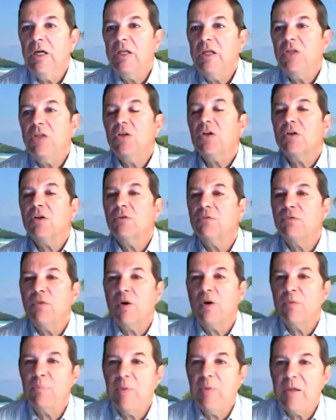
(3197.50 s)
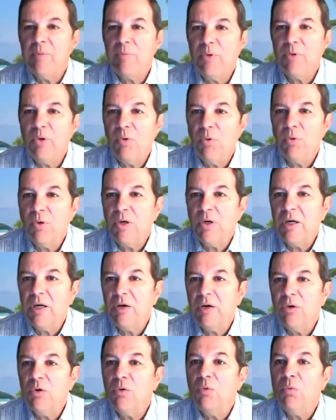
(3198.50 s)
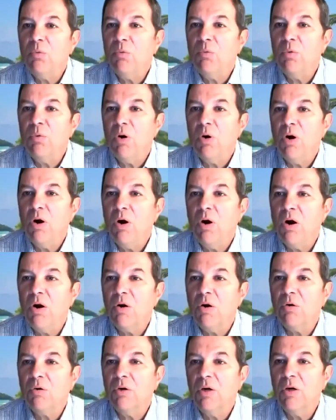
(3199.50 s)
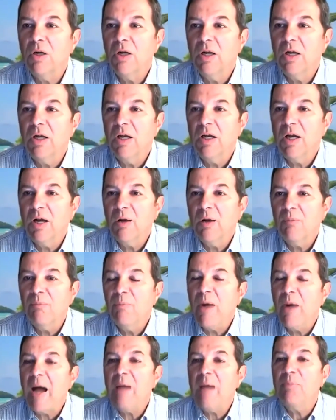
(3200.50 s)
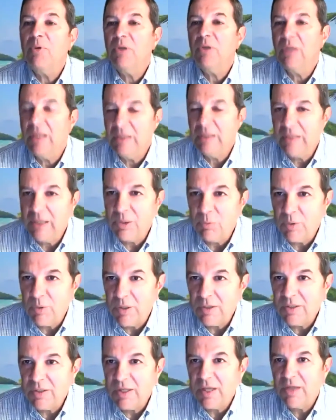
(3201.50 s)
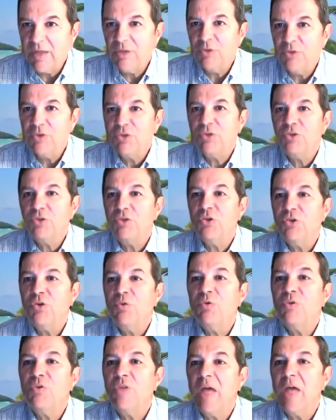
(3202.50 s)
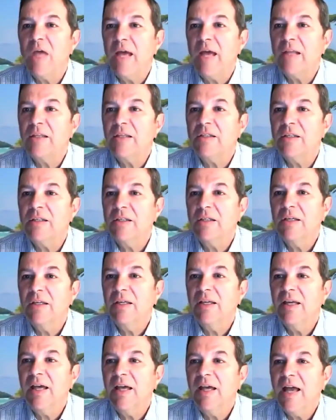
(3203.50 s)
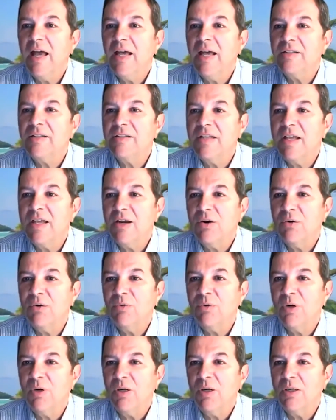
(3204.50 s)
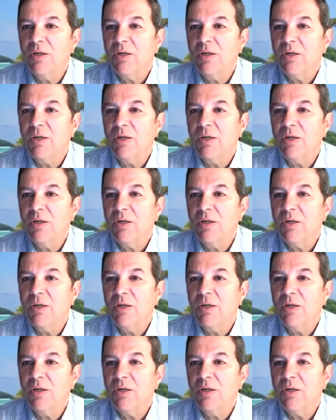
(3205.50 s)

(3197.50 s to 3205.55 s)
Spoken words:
to confront people who are Bible illiterate and choose that as their